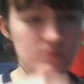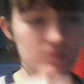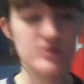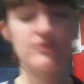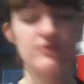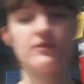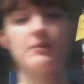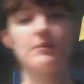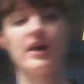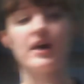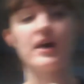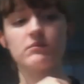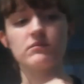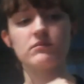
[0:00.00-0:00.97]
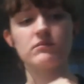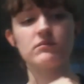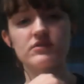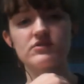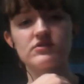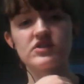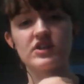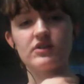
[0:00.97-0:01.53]
2 from the bottom,
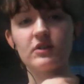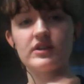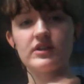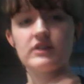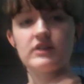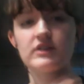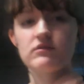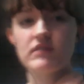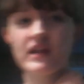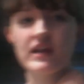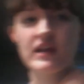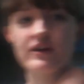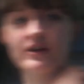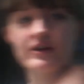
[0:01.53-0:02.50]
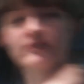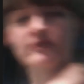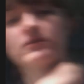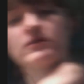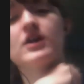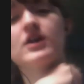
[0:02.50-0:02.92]
or generally in that area.